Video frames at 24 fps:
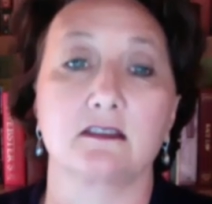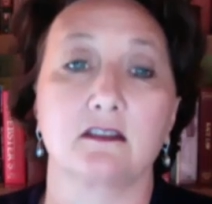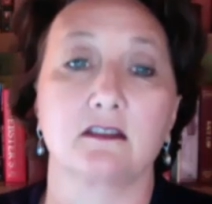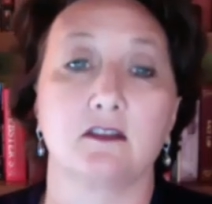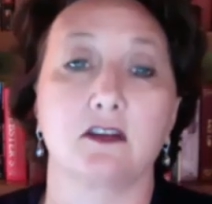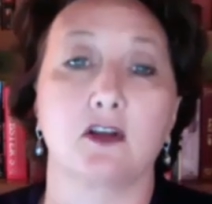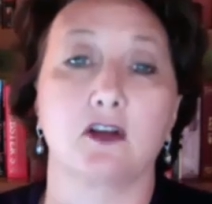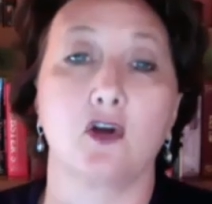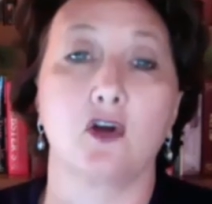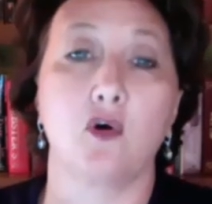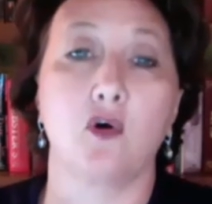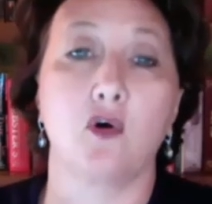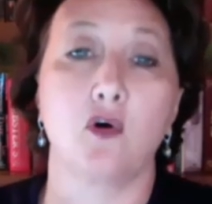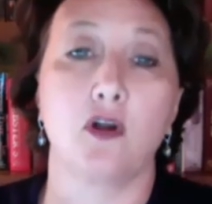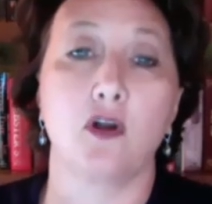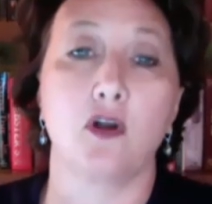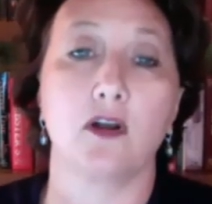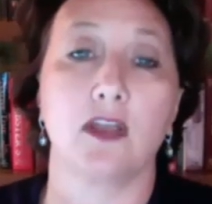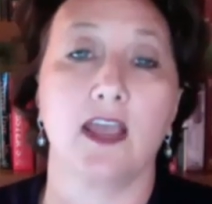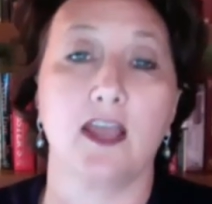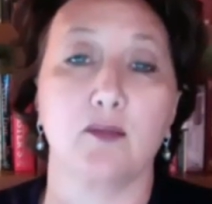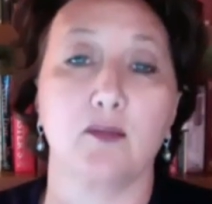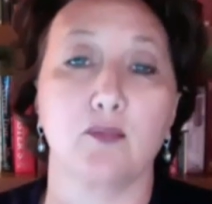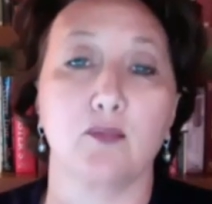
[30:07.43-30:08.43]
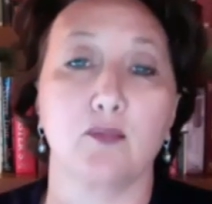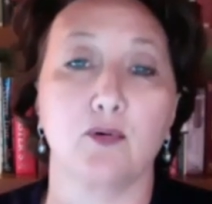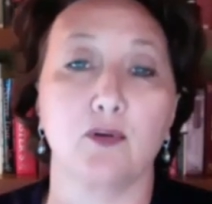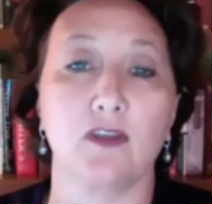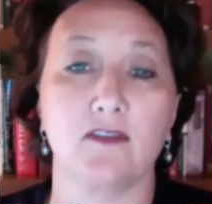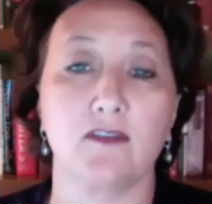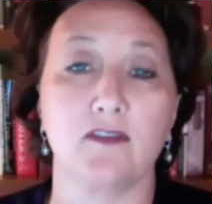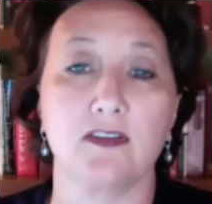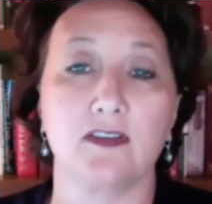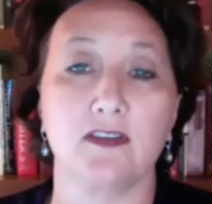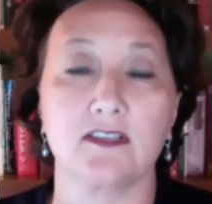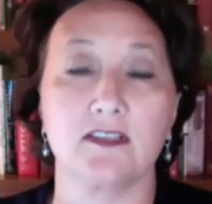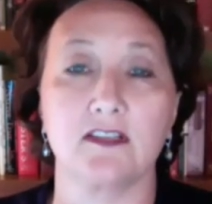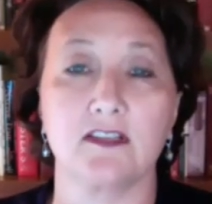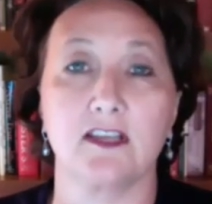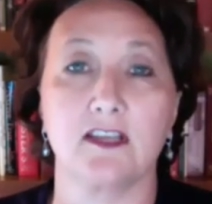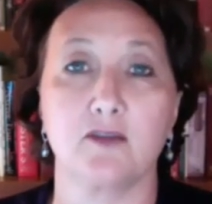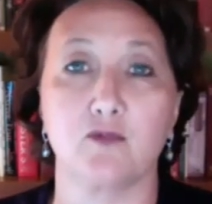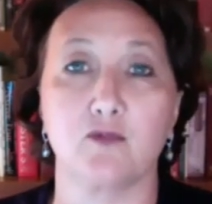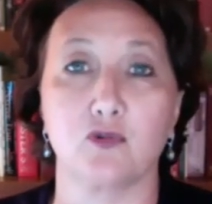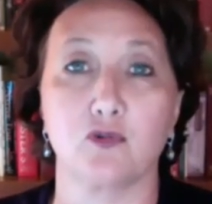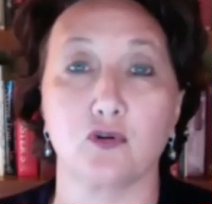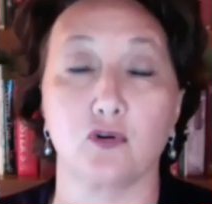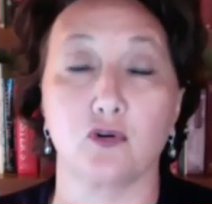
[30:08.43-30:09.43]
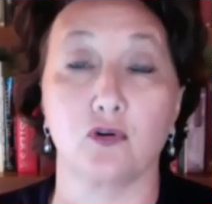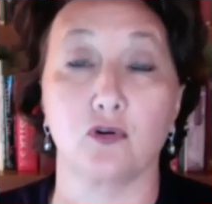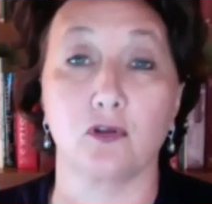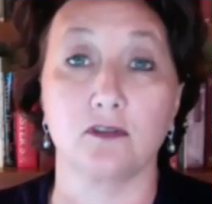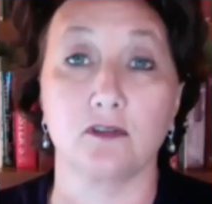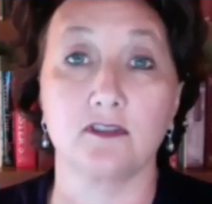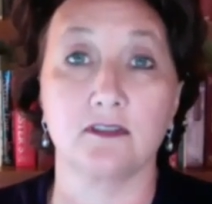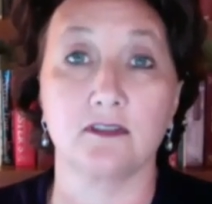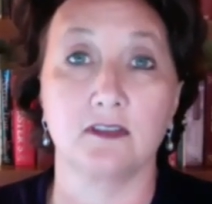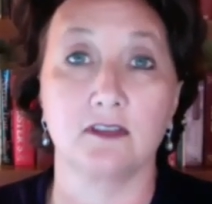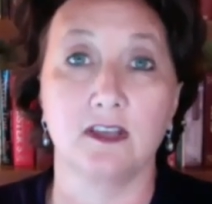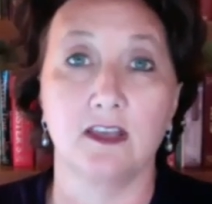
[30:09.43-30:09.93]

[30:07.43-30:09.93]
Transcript: the court had previously ruled